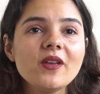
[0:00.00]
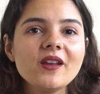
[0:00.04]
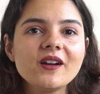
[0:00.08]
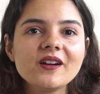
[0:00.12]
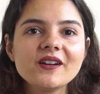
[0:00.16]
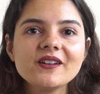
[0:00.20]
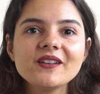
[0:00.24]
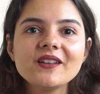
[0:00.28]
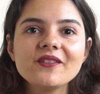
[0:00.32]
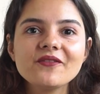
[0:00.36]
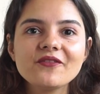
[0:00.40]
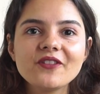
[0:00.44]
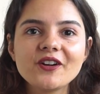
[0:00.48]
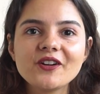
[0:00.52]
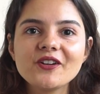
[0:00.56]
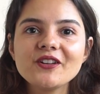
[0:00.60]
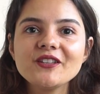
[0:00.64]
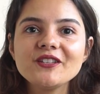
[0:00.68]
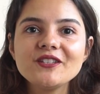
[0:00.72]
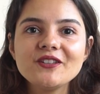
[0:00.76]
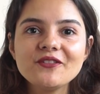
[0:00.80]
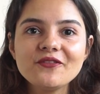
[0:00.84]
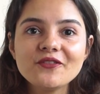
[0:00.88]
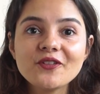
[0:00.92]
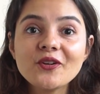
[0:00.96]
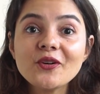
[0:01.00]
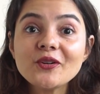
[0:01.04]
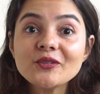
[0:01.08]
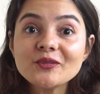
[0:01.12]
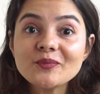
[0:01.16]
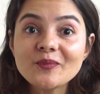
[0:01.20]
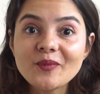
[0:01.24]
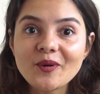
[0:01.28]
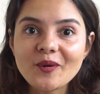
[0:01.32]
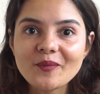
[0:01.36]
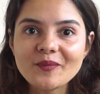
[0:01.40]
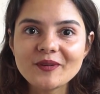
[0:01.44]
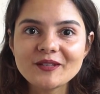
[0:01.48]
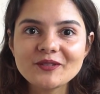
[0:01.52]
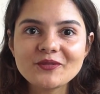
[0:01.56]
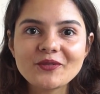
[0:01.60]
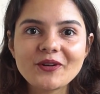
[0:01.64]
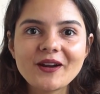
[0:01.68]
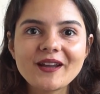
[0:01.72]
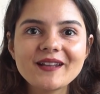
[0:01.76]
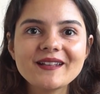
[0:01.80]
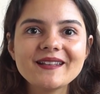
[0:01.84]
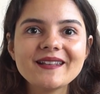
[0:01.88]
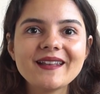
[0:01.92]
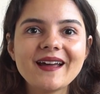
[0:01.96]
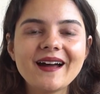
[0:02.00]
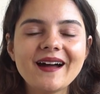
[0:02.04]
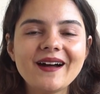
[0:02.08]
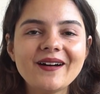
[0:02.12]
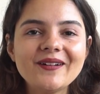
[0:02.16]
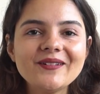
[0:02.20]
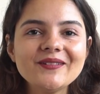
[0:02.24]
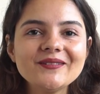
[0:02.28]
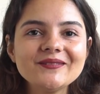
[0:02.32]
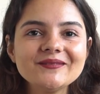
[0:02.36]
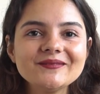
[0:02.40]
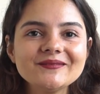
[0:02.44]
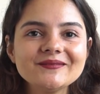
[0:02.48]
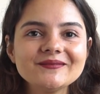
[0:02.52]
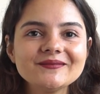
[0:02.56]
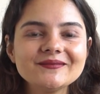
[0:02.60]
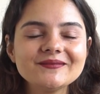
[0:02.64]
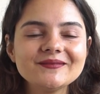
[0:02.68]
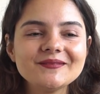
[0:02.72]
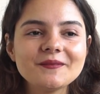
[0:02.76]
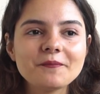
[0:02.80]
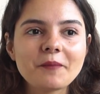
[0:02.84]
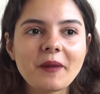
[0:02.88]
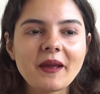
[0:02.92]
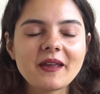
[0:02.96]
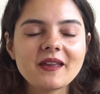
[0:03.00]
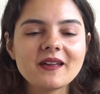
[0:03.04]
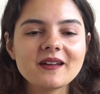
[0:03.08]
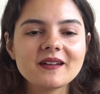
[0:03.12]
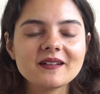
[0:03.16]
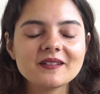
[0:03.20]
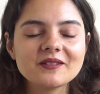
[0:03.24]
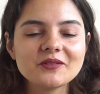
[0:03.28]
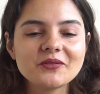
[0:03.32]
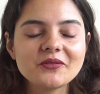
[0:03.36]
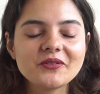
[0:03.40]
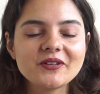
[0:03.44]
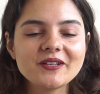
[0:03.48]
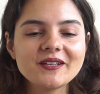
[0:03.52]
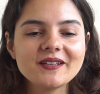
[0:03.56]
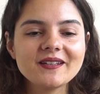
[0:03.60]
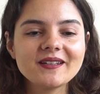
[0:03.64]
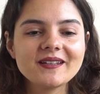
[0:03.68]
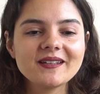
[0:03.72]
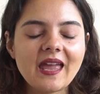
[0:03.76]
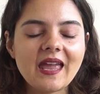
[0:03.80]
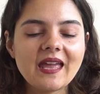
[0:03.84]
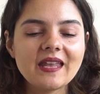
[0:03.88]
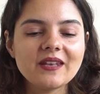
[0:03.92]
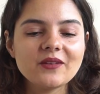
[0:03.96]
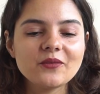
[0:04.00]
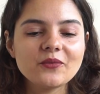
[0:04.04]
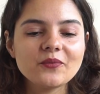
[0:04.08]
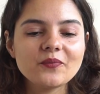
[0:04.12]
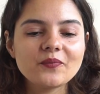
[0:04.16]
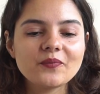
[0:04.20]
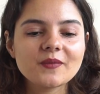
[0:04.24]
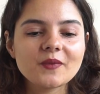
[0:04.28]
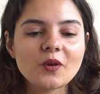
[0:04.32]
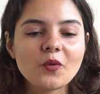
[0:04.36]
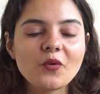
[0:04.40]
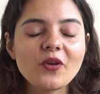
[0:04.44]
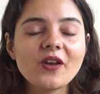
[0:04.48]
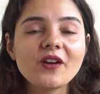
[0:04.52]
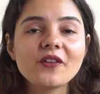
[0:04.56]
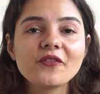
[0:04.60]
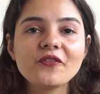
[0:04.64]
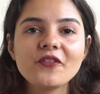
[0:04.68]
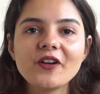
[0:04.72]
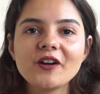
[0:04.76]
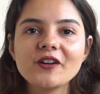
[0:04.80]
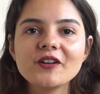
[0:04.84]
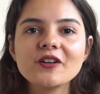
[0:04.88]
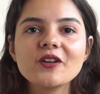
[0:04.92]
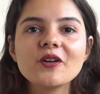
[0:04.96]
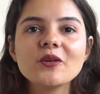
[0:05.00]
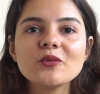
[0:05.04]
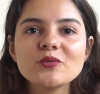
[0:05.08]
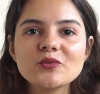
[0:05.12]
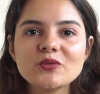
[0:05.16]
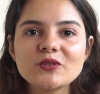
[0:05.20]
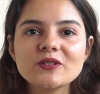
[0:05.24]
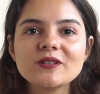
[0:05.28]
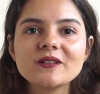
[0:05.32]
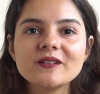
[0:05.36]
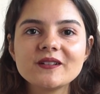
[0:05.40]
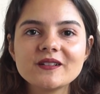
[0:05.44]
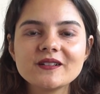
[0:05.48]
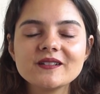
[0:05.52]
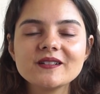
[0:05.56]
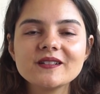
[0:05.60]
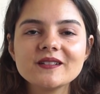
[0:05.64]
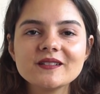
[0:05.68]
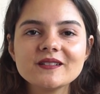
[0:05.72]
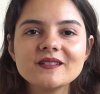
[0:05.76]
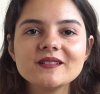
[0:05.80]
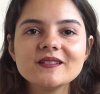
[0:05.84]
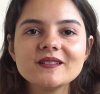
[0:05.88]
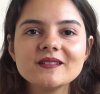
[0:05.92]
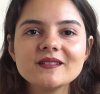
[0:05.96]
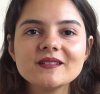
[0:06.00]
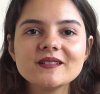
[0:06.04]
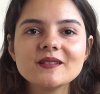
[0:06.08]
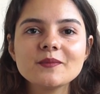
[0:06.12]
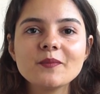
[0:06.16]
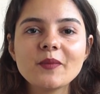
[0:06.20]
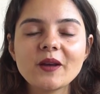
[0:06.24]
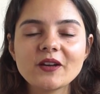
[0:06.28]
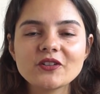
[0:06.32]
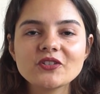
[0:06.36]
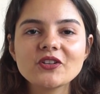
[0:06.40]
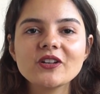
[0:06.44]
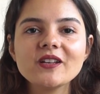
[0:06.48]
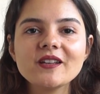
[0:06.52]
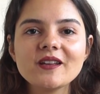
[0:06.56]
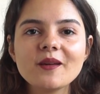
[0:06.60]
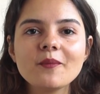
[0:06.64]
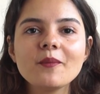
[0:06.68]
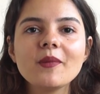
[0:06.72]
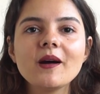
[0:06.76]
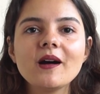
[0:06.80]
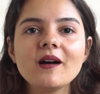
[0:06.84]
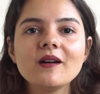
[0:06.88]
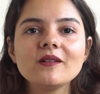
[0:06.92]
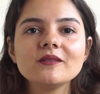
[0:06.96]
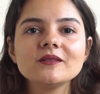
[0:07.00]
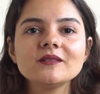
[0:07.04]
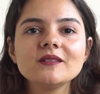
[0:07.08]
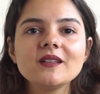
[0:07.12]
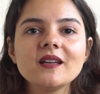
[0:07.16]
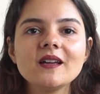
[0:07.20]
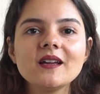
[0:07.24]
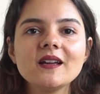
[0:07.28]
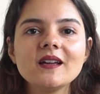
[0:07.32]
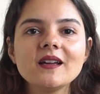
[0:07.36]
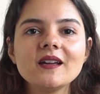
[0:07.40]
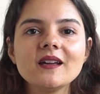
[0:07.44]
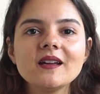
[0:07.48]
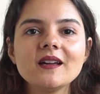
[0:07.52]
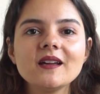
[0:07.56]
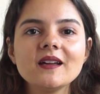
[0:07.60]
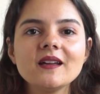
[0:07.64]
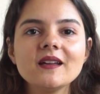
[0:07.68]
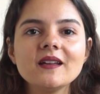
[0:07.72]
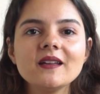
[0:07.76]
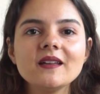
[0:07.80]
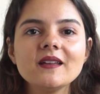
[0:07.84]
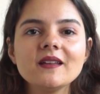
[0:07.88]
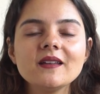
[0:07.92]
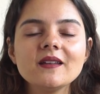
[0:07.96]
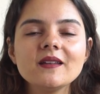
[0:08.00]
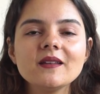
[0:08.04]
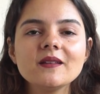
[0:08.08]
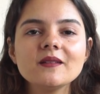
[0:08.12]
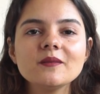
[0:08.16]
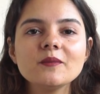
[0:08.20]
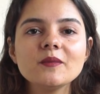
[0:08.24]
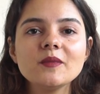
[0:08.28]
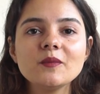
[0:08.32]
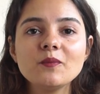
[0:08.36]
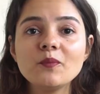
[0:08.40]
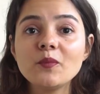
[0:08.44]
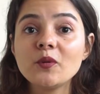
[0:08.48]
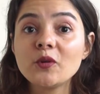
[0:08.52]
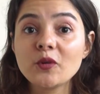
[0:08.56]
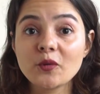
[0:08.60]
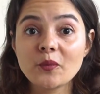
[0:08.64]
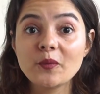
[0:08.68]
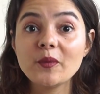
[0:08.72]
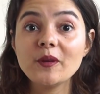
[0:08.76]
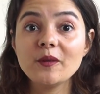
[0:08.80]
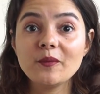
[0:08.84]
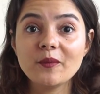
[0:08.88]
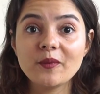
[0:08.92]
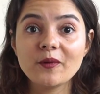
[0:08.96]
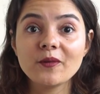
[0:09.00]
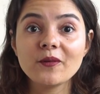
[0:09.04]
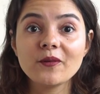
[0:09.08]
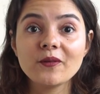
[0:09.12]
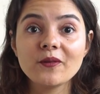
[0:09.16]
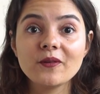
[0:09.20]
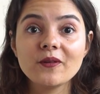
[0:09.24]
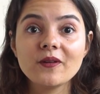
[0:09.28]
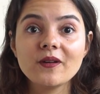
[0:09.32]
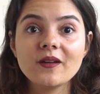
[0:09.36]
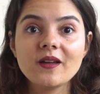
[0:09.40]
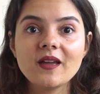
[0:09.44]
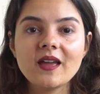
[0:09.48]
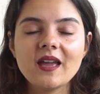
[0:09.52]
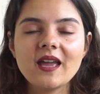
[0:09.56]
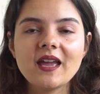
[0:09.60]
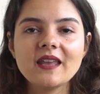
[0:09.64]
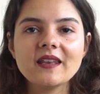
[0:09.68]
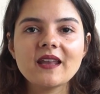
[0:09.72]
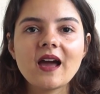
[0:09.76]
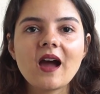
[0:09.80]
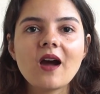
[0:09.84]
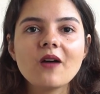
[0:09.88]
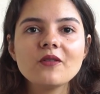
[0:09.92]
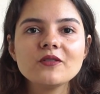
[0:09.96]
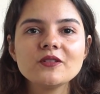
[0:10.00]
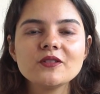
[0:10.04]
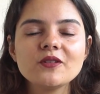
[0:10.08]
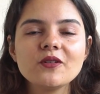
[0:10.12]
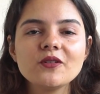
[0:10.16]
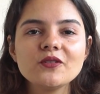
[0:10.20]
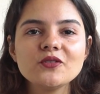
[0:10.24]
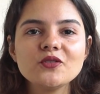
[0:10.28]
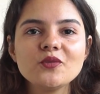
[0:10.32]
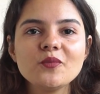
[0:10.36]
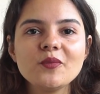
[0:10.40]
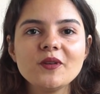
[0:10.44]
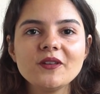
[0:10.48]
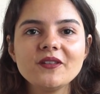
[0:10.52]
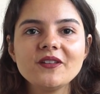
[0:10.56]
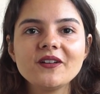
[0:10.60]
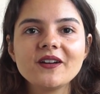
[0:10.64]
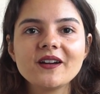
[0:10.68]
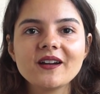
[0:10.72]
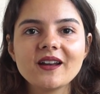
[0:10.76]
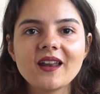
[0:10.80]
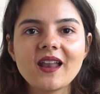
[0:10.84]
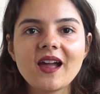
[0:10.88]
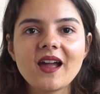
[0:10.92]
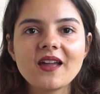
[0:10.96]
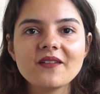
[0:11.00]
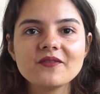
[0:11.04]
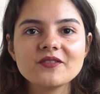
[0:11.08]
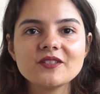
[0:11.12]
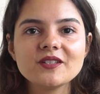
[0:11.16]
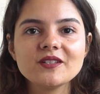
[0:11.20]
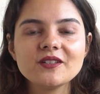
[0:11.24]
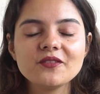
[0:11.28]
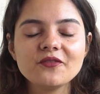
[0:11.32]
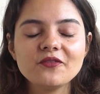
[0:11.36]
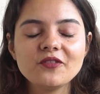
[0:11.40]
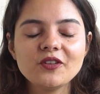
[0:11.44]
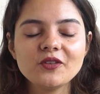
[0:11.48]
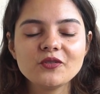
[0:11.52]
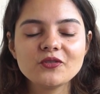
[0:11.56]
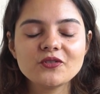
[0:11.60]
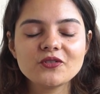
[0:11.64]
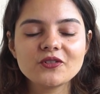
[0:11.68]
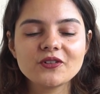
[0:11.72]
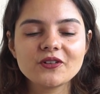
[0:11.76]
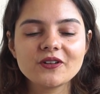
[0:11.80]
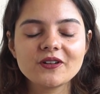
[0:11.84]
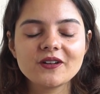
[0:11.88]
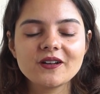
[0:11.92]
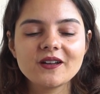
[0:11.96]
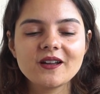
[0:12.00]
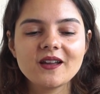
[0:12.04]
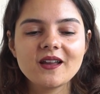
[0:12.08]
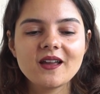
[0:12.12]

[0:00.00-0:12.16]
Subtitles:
We are in a very difficult moment right now in my country, and we are very concerned, especially about poor people and how it's going to be their lives in the future.